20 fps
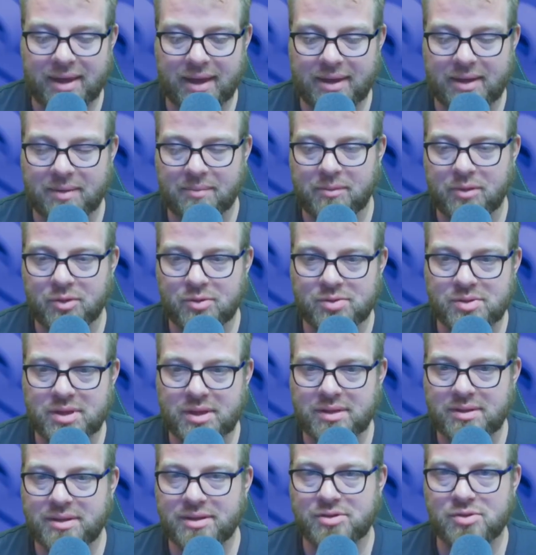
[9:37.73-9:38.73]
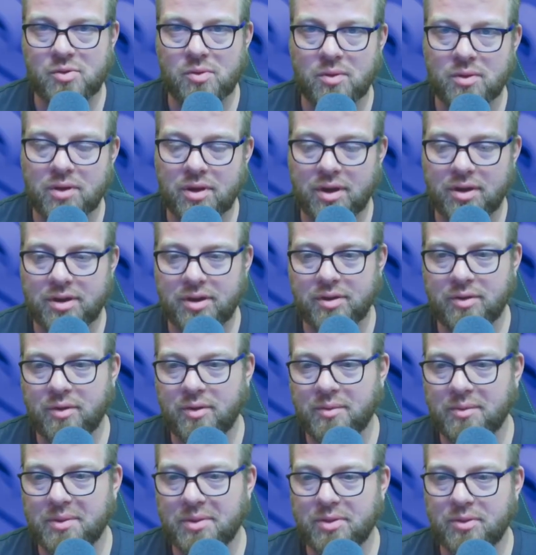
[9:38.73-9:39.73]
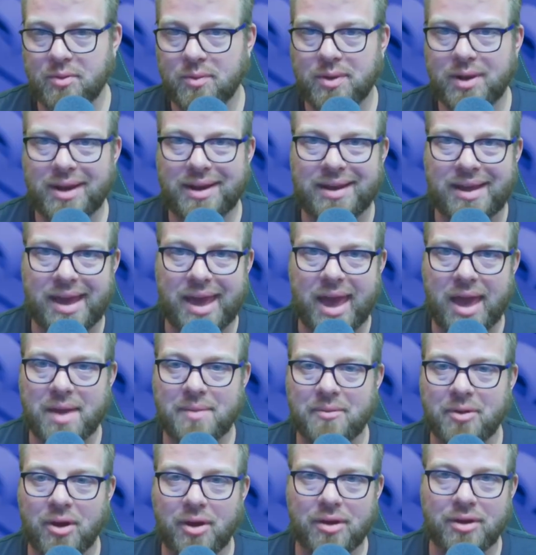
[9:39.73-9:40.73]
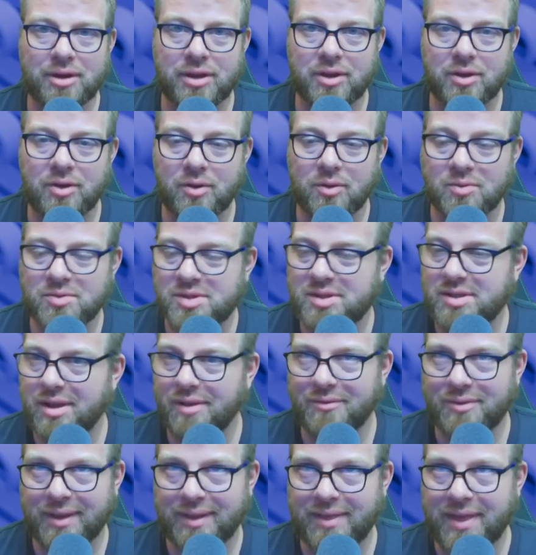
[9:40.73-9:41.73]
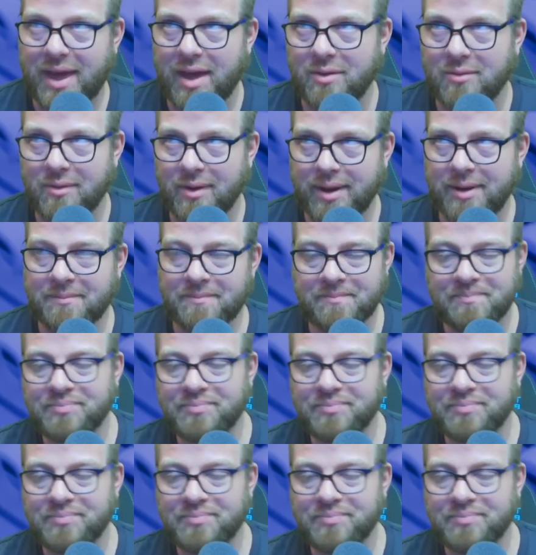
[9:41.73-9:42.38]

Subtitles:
any music, Discord audio going through it, any game audio, stuff like that, right?